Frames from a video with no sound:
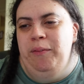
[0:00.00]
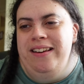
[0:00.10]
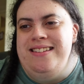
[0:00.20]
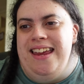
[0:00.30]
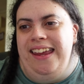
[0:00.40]

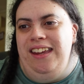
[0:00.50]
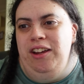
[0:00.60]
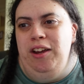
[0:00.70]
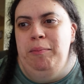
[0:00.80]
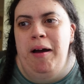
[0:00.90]
one day
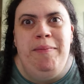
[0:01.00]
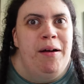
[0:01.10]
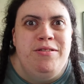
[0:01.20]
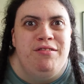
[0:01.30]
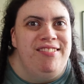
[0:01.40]
you might be
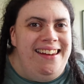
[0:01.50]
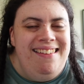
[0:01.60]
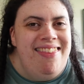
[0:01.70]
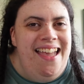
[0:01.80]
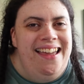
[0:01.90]
able to
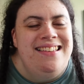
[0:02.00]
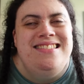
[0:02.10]
read this.